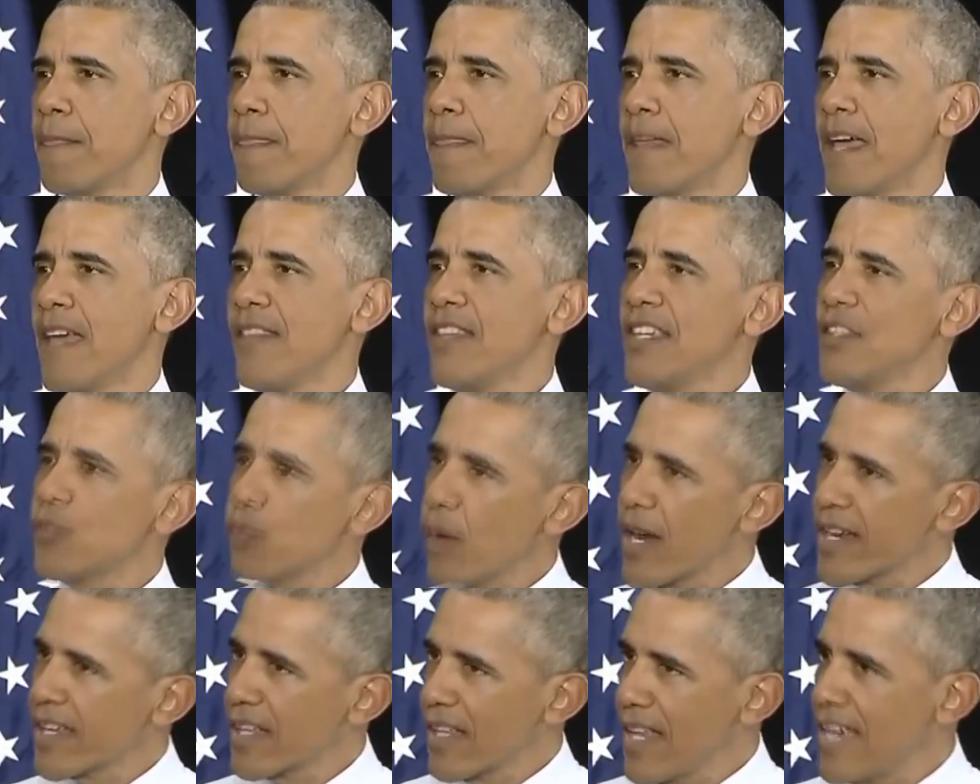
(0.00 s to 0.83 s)
And these
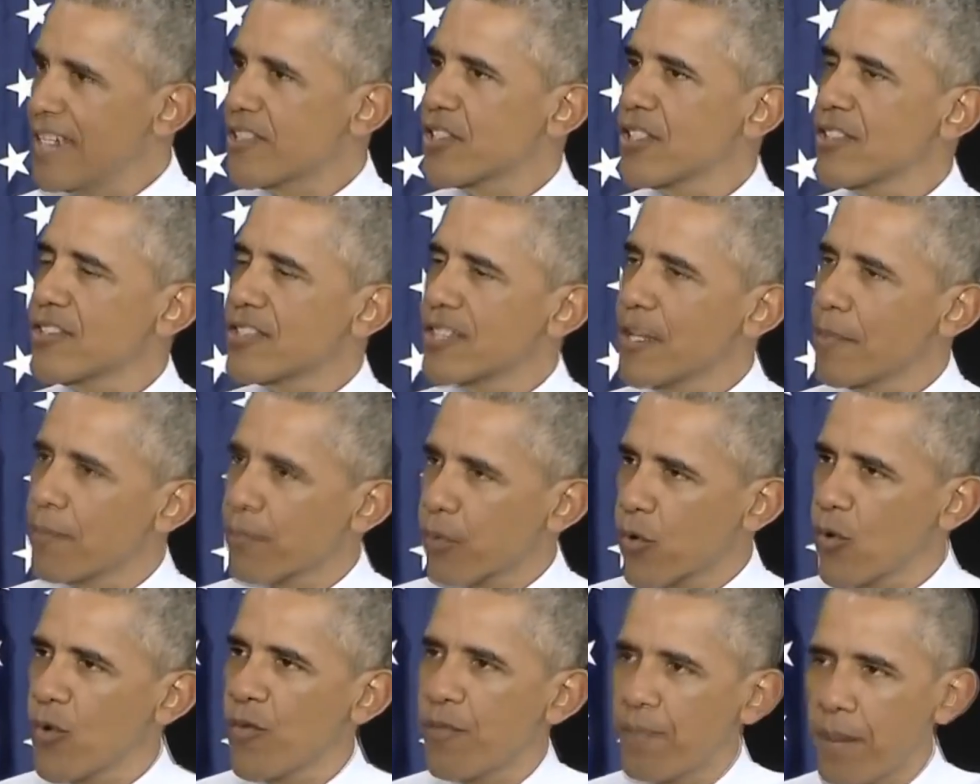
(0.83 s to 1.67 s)
regulations to
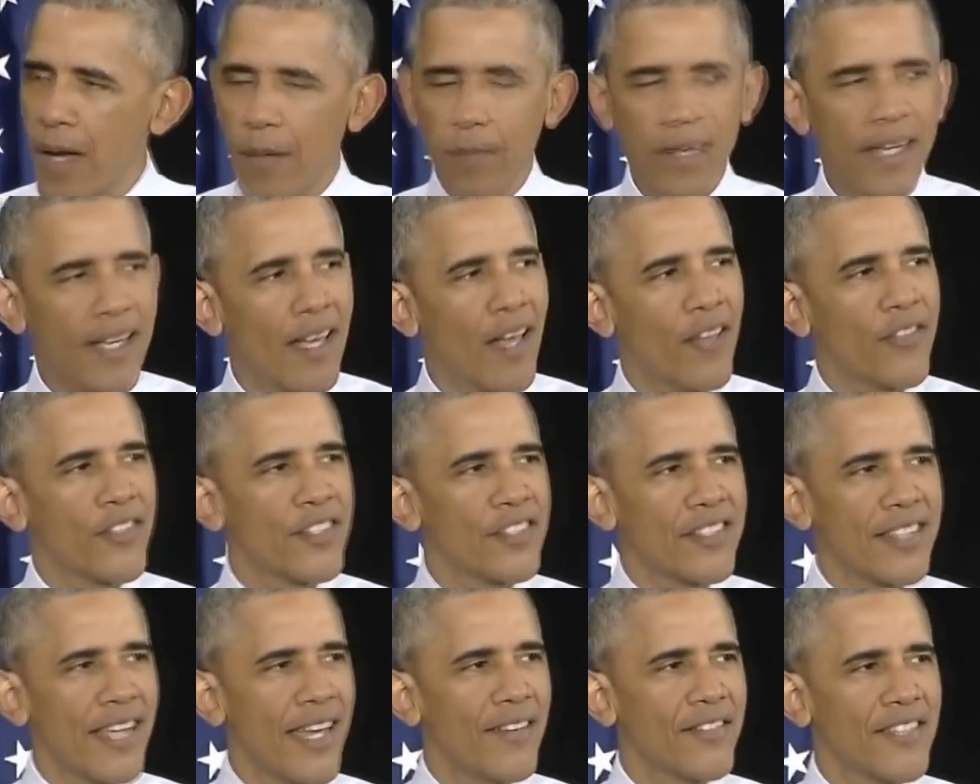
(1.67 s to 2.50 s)
improve public health
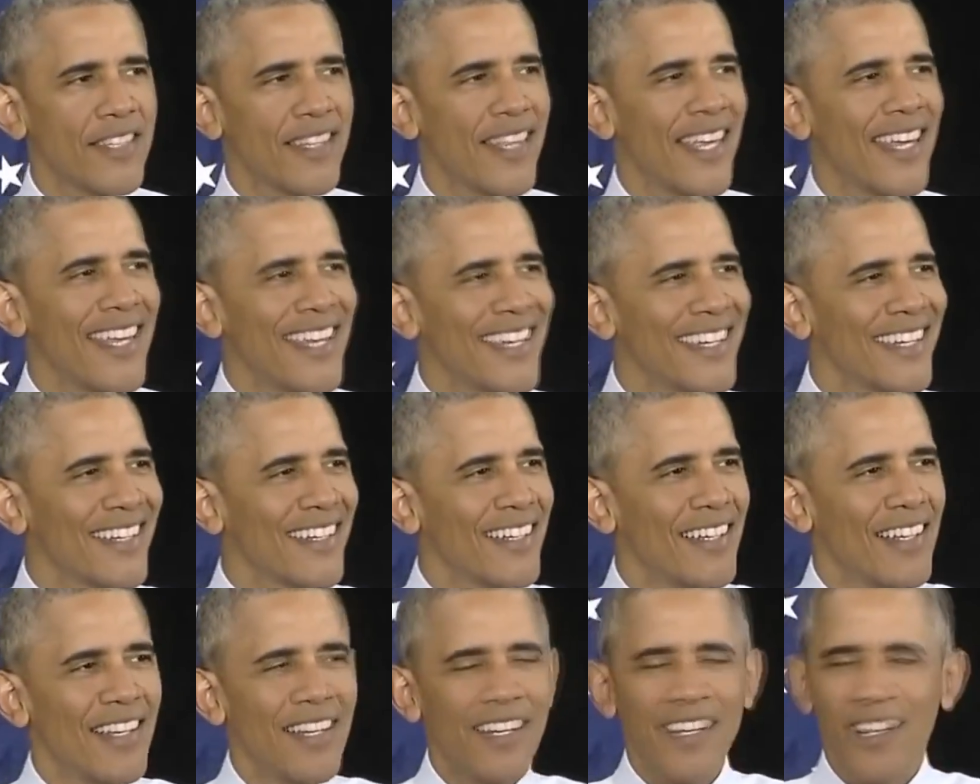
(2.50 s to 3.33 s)
and safety, they didn't
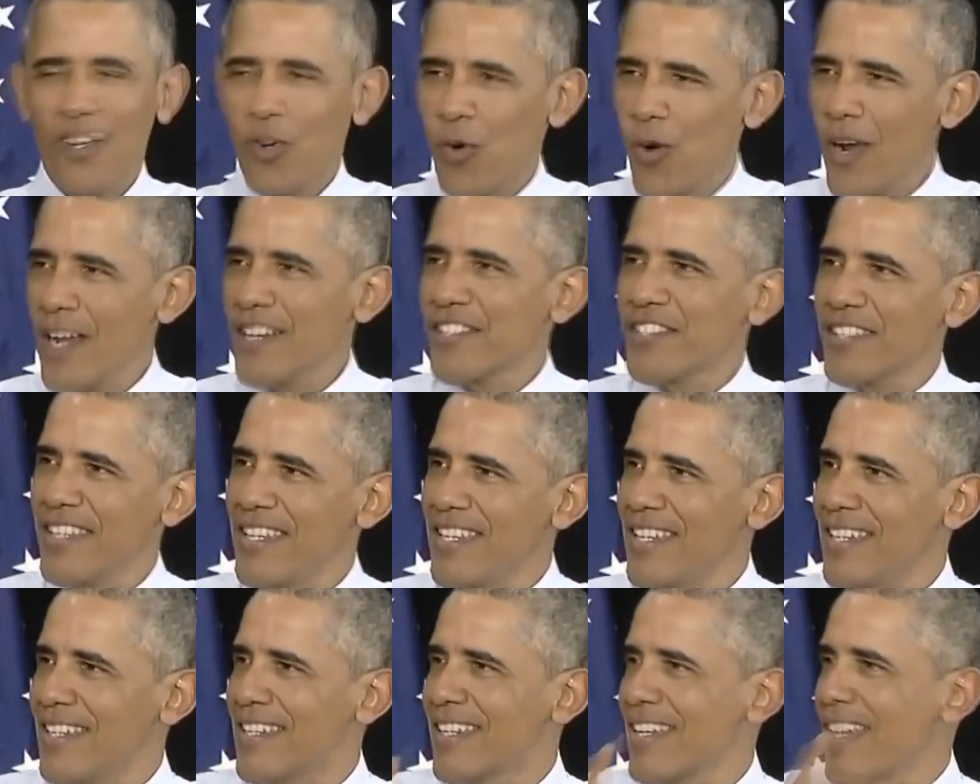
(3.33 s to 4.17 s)
crush
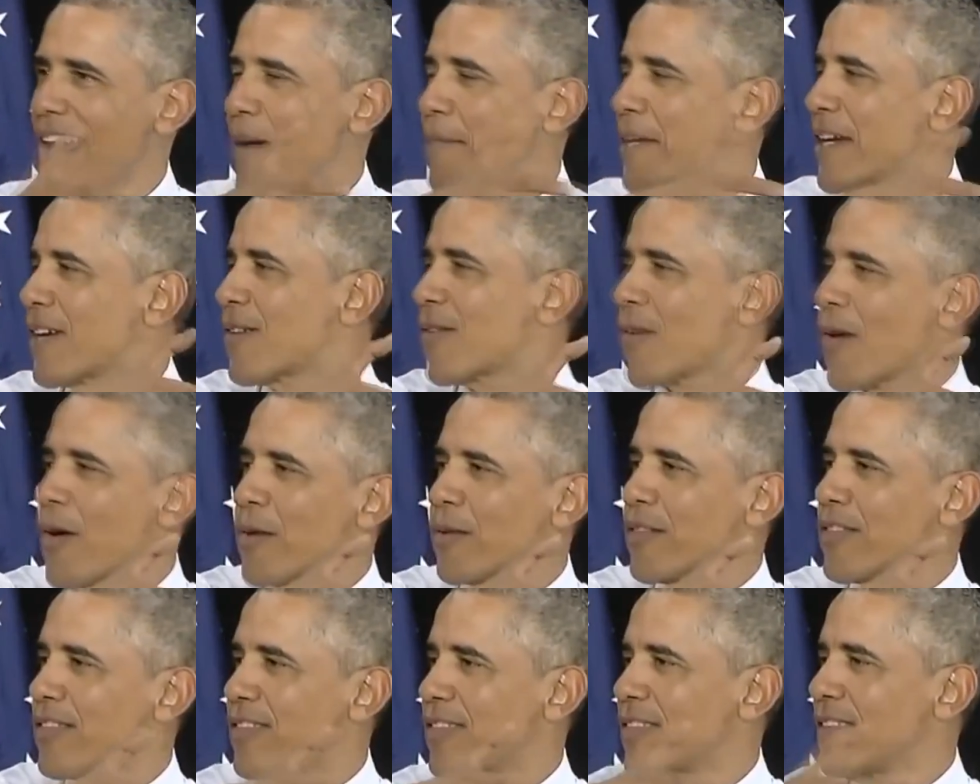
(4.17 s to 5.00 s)
the economic
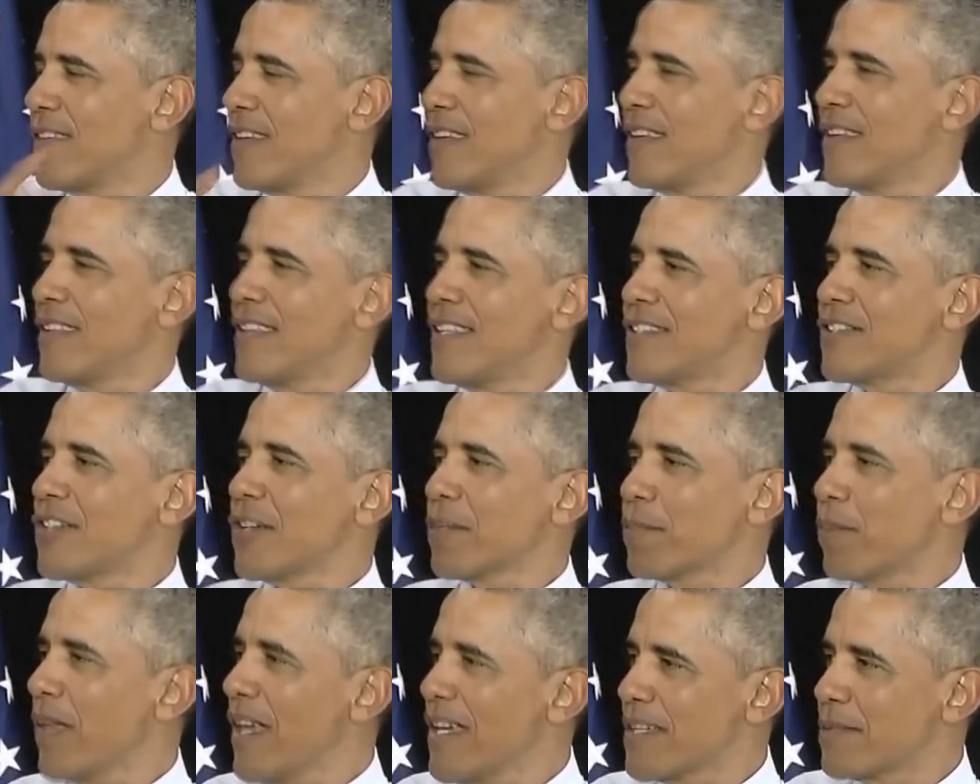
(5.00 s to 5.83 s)
growth that
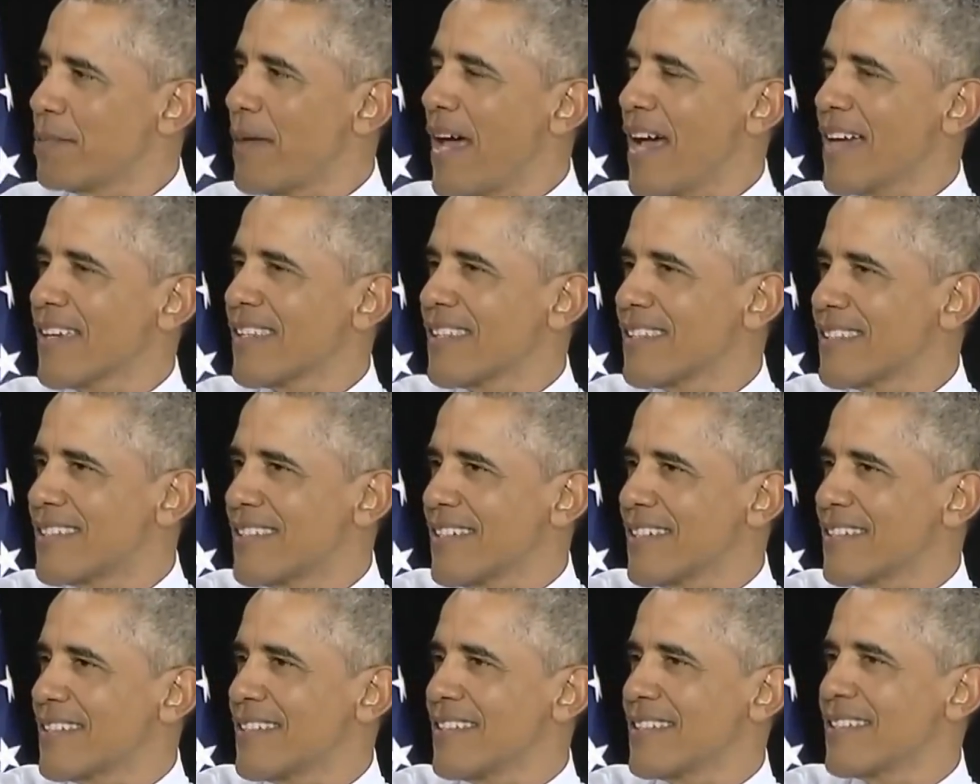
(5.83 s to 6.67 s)
took place back in the
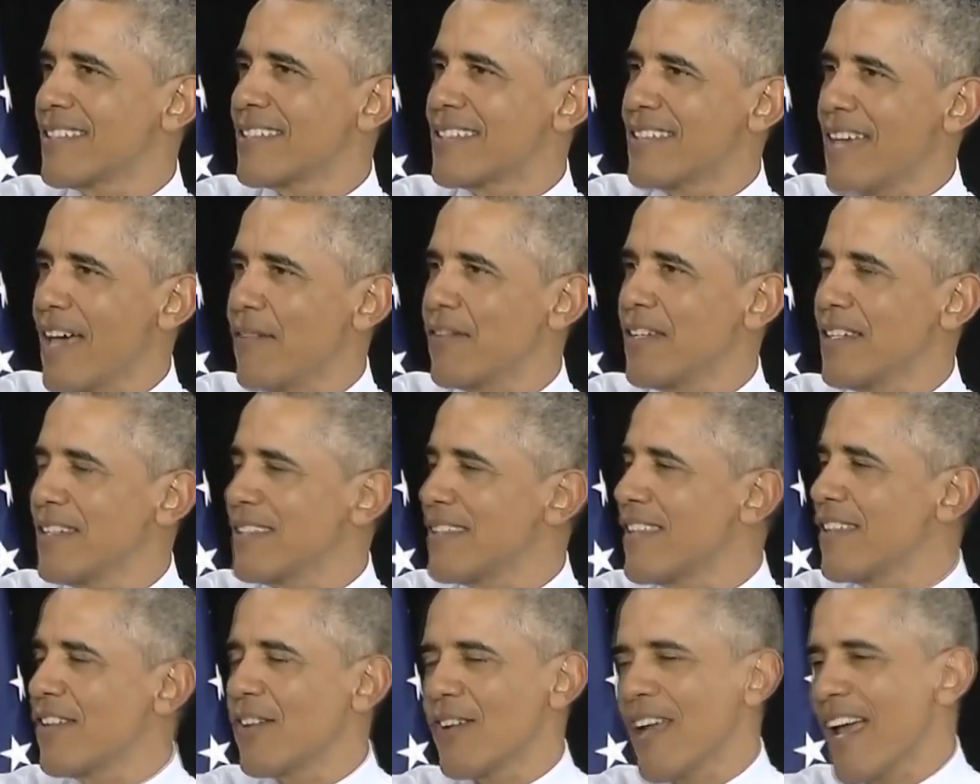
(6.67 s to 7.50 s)
60s and the 70s,
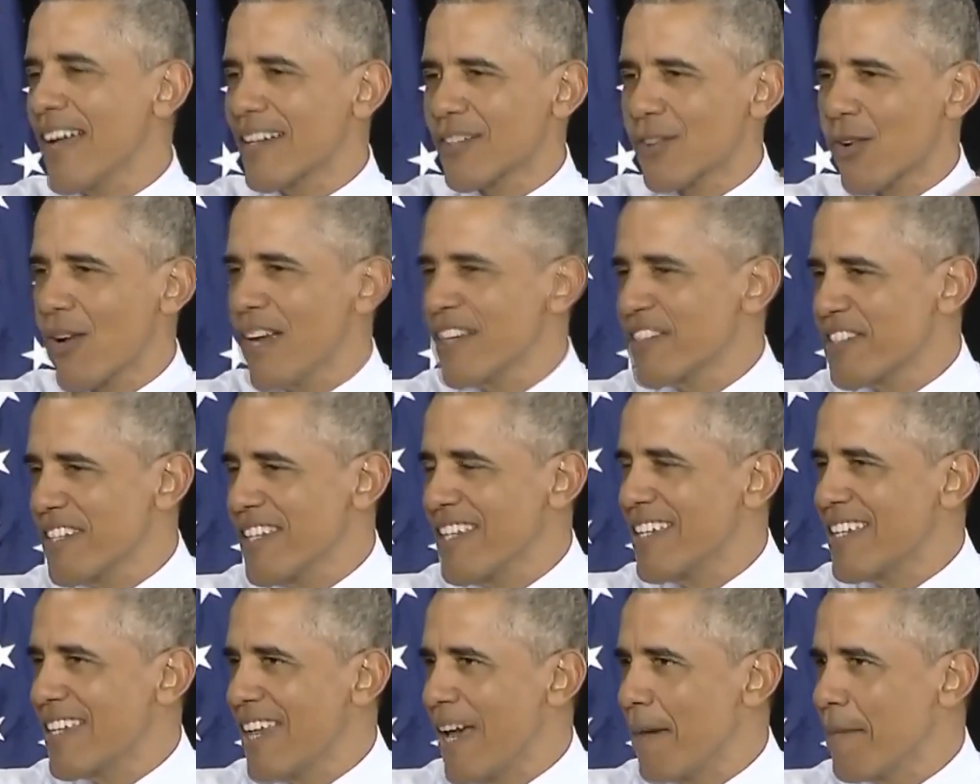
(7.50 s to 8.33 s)
and they're not crushing
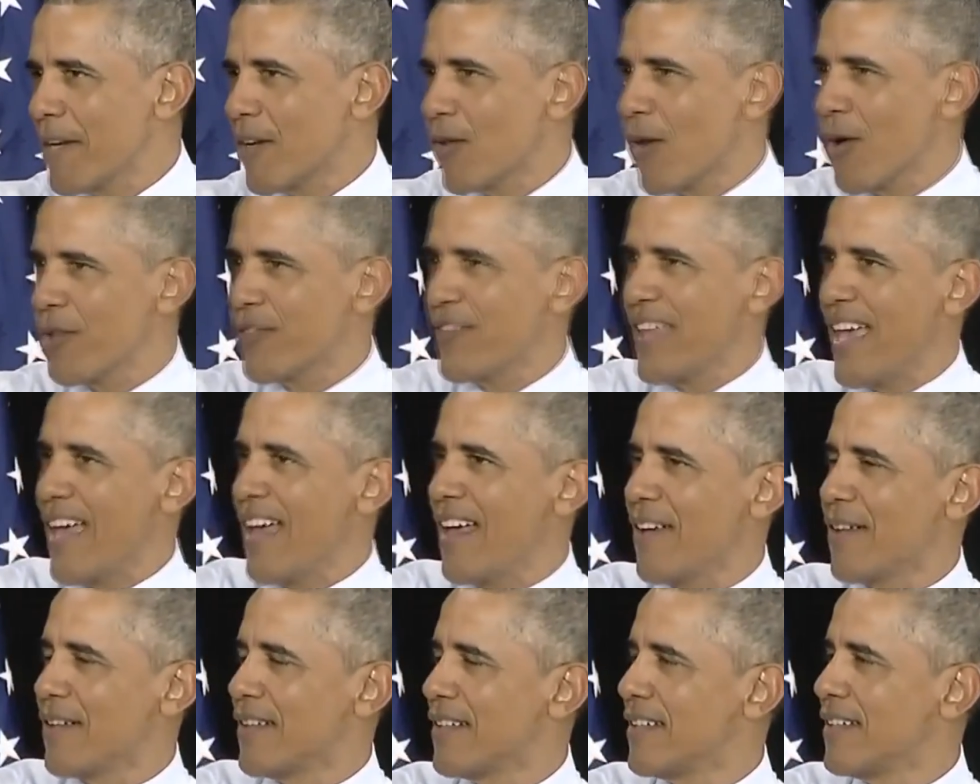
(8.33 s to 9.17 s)
economic growth
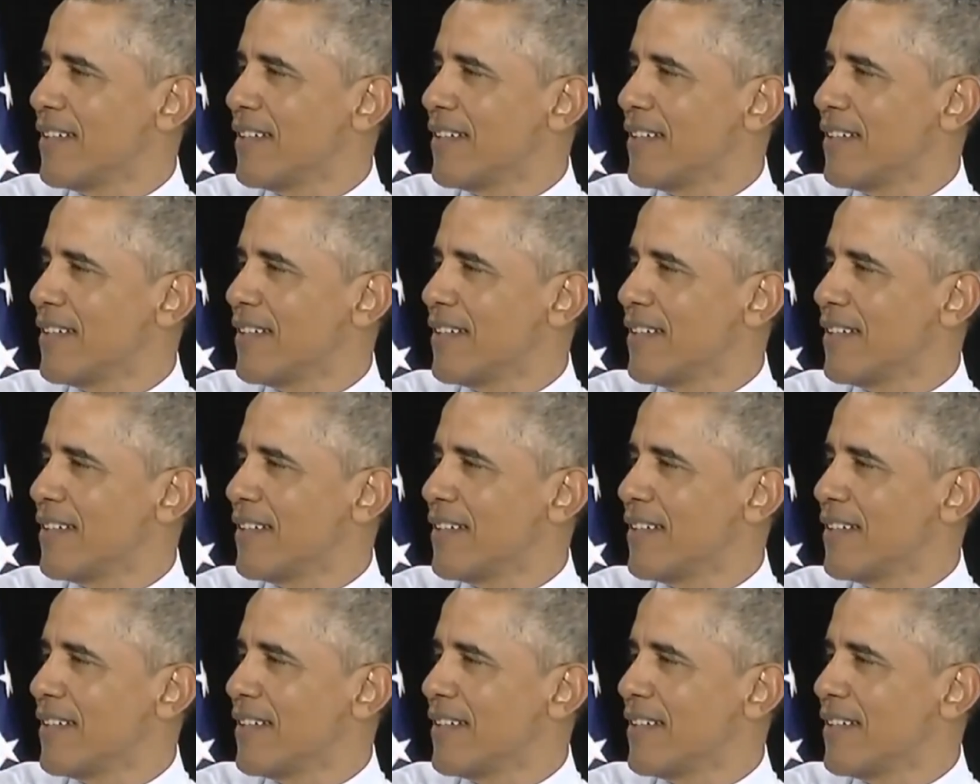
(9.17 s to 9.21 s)
now.